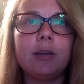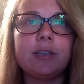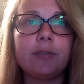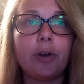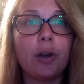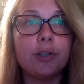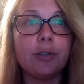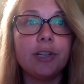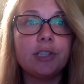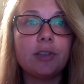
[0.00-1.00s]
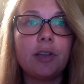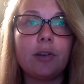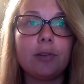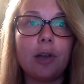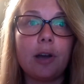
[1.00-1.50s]
different countries and
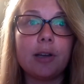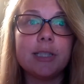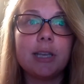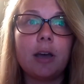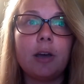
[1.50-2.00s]
their laws.